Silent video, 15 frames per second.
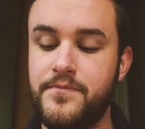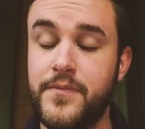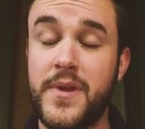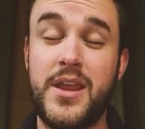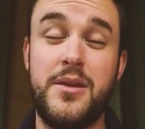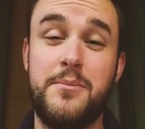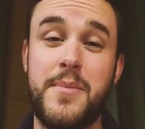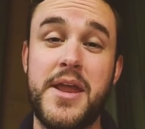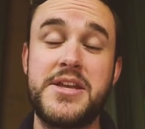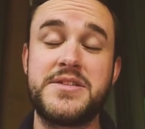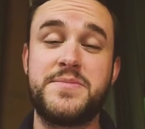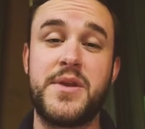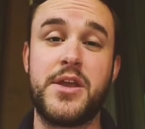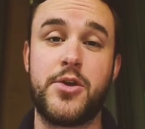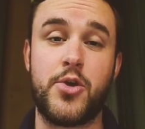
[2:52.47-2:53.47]
He makes
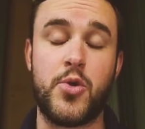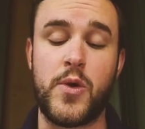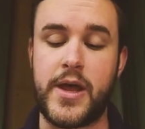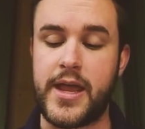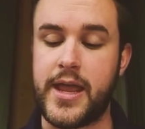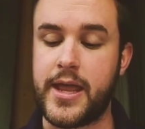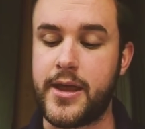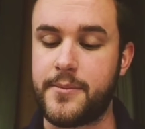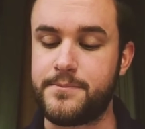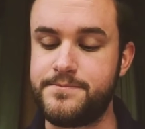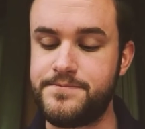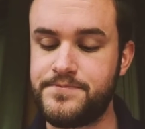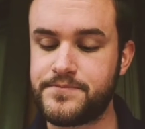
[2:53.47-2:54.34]
me who I am.